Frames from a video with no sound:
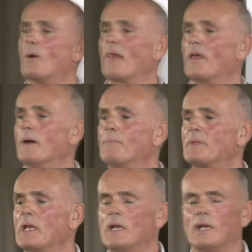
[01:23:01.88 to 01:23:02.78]
other.
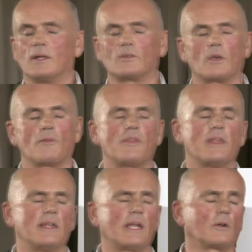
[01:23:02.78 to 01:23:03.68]
And so for
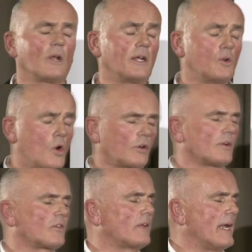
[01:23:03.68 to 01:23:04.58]
the
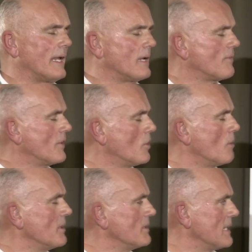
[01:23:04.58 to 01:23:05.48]
inaugural sailing of the
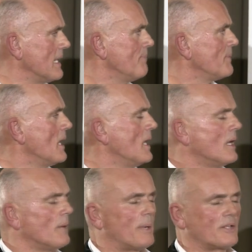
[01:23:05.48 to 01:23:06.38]
Normandie,
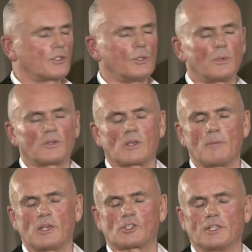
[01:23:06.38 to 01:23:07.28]
Patou was
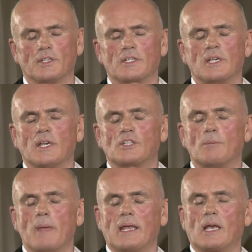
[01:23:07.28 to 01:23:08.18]
commissioned to
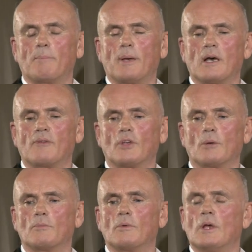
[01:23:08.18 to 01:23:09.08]
make a
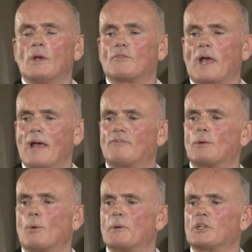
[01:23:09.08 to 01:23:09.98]
perfume for every
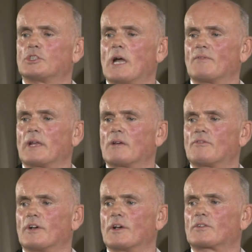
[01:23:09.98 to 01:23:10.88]
woman traveling
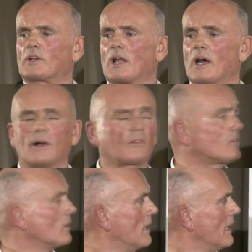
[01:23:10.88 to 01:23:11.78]
first
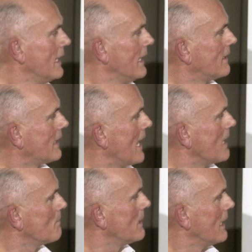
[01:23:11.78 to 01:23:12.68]
class. It
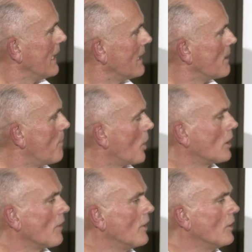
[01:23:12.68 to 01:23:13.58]
came in a
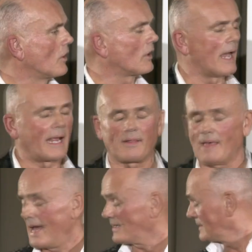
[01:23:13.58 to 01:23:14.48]
bottle that looked like
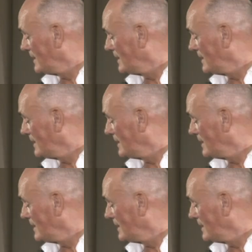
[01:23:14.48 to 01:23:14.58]
that,